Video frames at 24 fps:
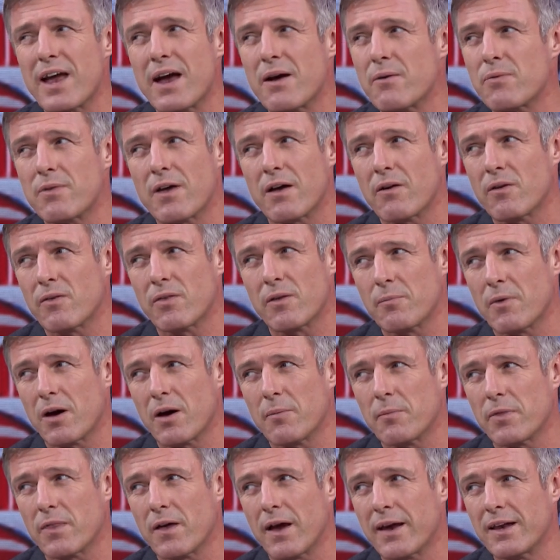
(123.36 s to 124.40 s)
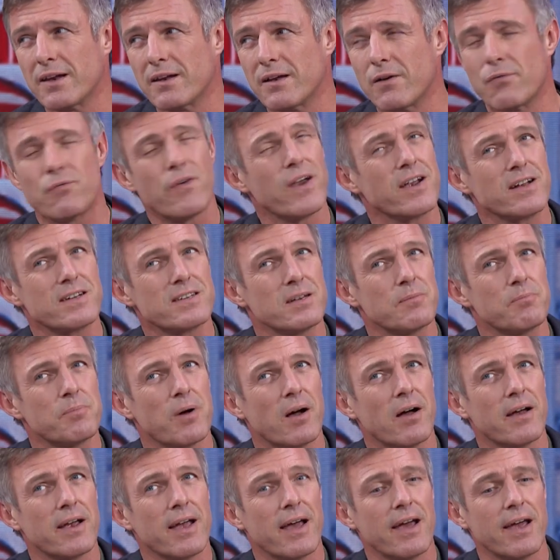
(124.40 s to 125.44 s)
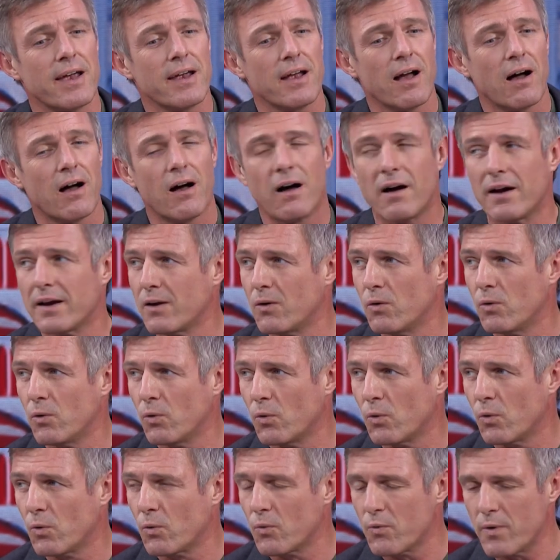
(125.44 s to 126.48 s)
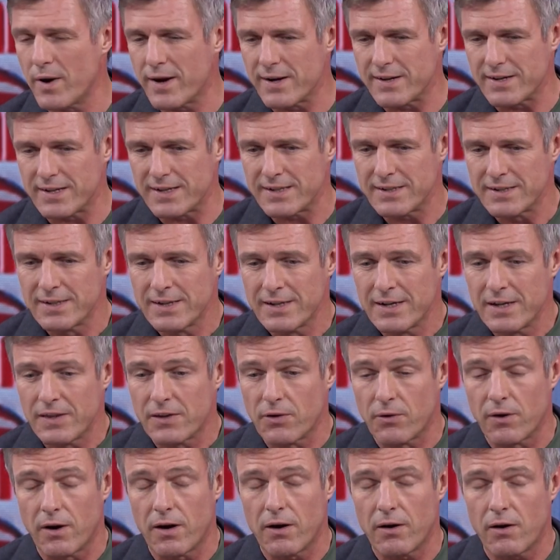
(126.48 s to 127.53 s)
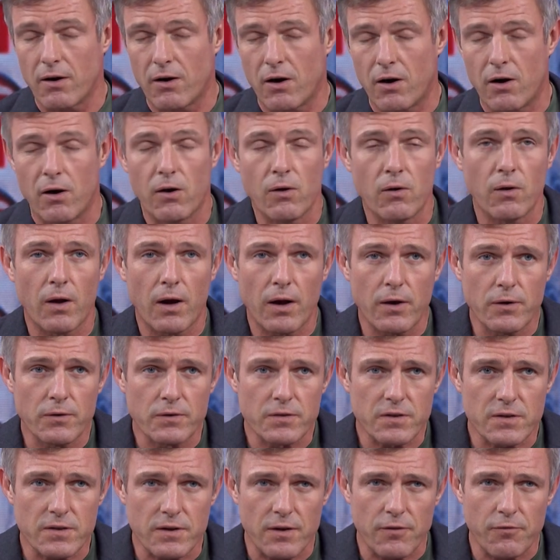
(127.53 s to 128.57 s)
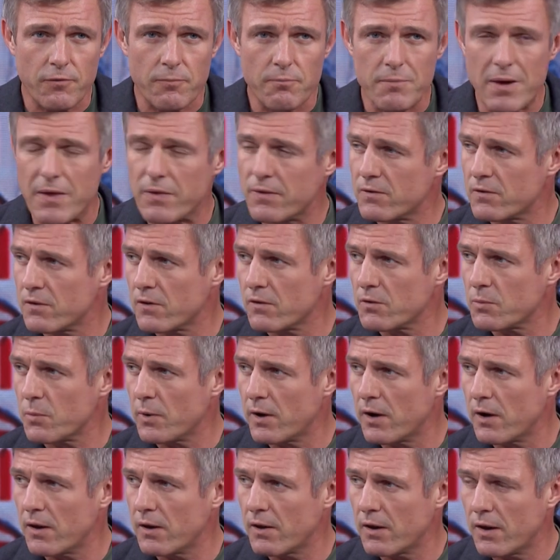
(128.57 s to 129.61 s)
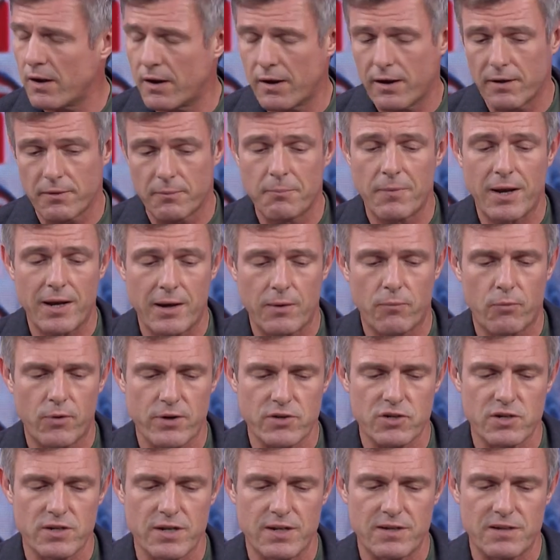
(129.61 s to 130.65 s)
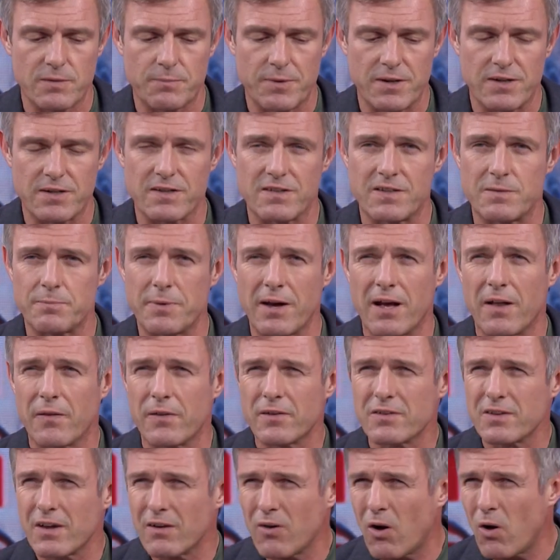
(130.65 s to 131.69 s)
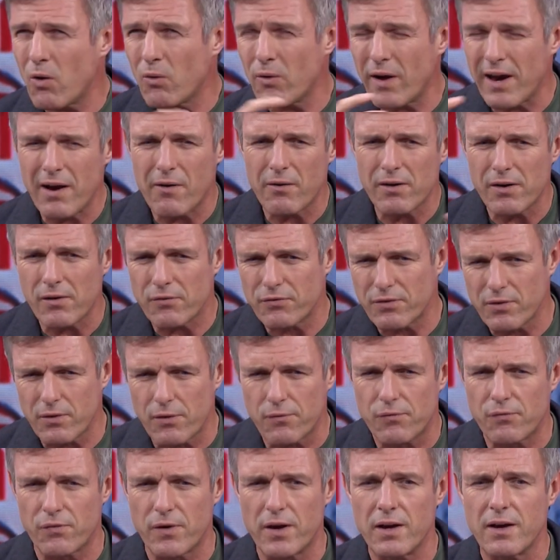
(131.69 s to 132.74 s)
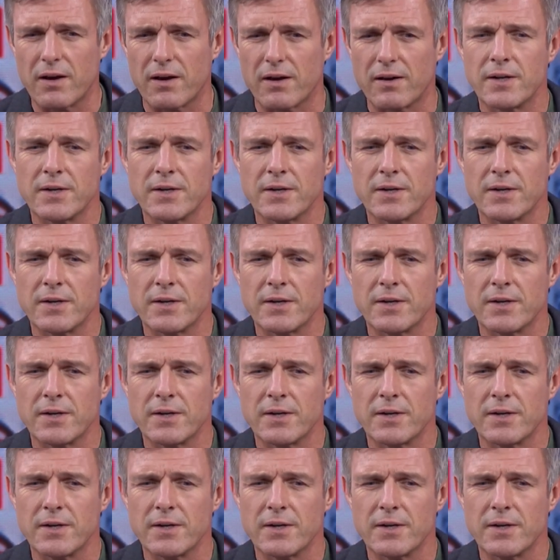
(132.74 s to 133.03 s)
out there at the moment that ain't affected by AI already. There are a whole host of myths as well, many of which need to be dispelled. There's a whole area of sort of fear